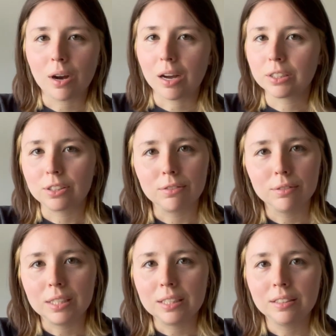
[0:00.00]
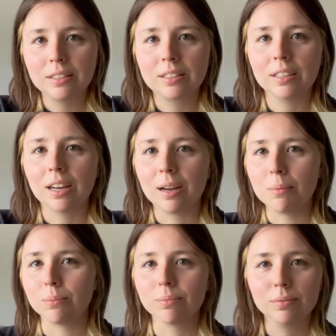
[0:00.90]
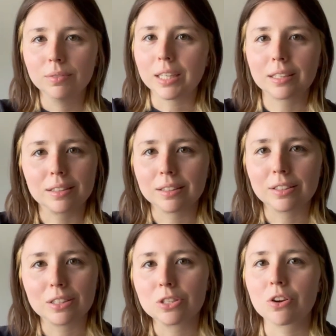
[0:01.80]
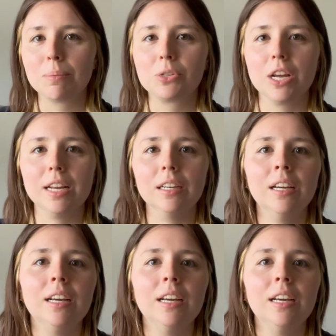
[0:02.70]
on Goodreads, link in the description,